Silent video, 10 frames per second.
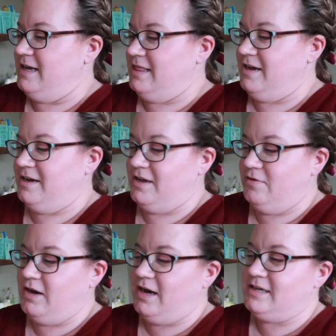Look, you
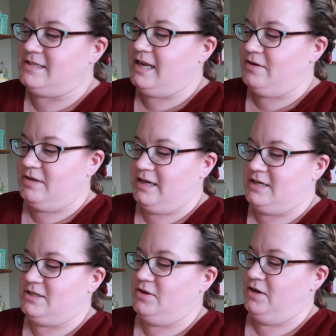guys, I didn't really get
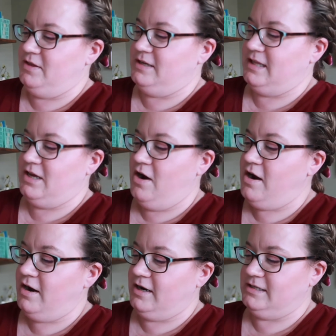to show you these in the
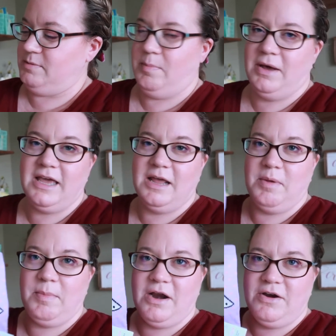car because, again,
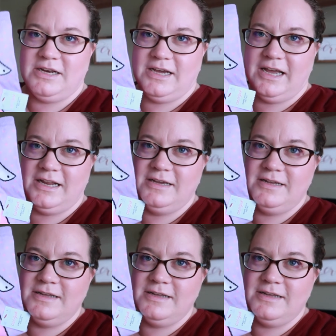my battery died.